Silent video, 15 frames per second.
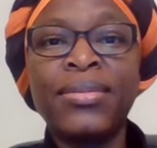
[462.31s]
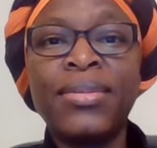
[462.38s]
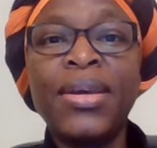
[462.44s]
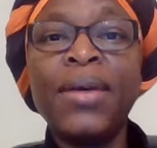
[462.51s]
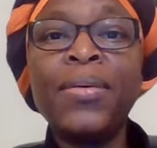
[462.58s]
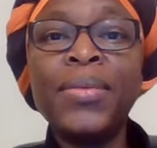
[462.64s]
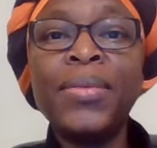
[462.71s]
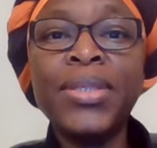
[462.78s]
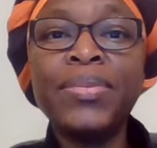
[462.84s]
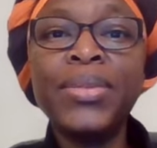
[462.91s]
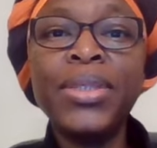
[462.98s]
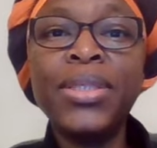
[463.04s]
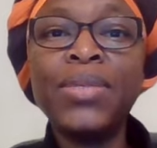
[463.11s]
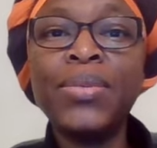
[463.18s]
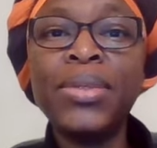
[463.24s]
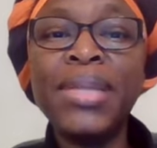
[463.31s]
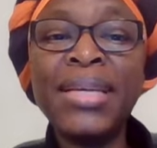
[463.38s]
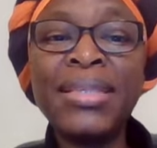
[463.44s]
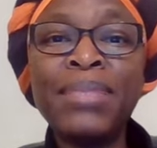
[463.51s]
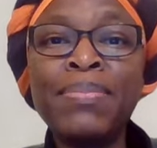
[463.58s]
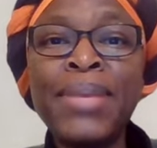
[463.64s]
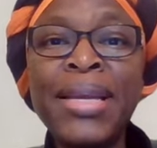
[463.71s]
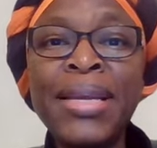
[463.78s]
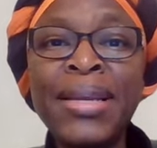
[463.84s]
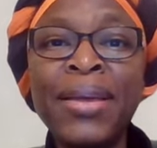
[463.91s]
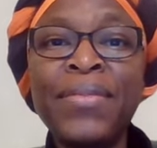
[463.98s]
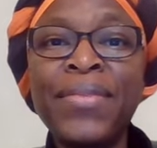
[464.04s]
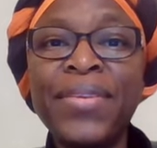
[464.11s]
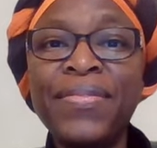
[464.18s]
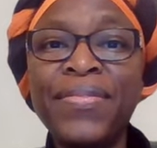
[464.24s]
The Holy Spirit will explain
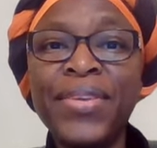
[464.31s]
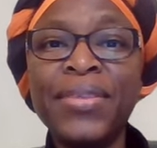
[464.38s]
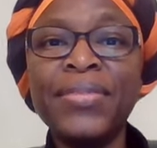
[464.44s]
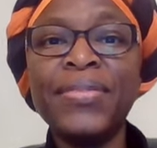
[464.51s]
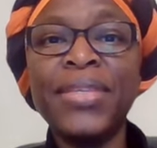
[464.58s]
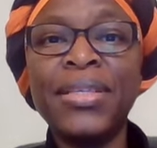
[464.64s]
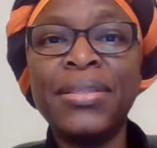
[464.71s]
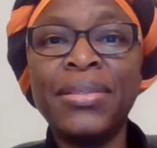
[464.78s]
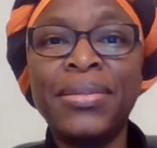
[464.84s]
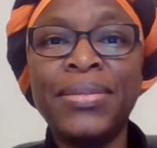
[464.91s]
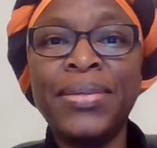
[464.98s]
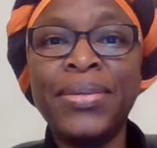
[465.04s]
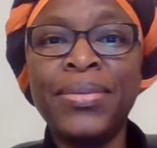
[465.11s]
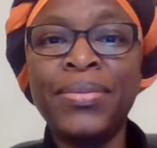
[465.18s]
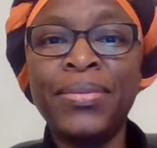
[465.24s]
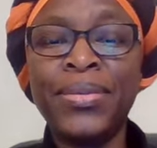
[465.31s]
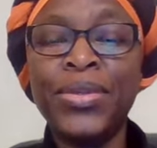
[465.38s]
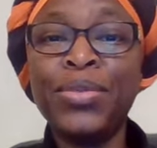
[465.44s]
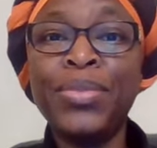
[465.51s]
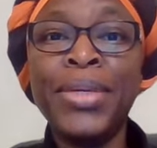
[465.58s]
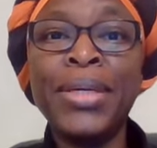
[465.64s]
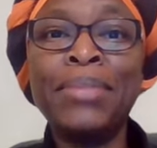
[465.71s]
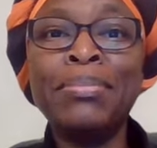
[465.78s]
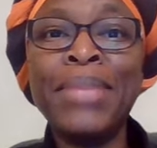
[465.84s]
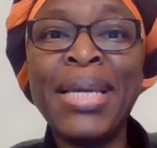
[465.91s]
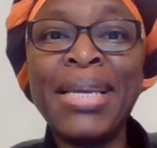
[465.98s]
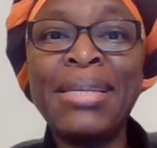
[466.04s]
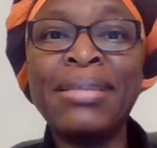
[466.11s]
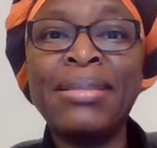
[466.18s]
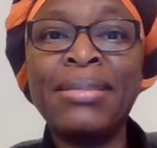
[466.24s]
and reveal things to you. You'll be
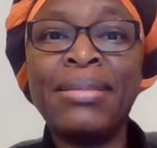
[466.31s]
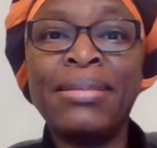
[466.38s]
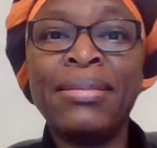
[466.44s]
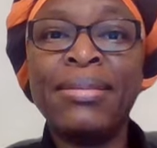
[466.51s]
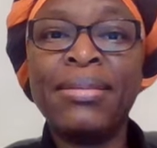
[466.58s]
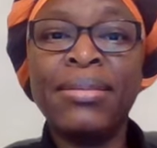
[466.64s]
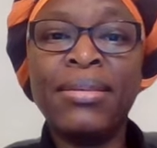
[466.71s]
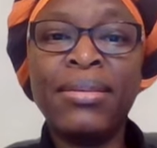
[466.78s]
amazed.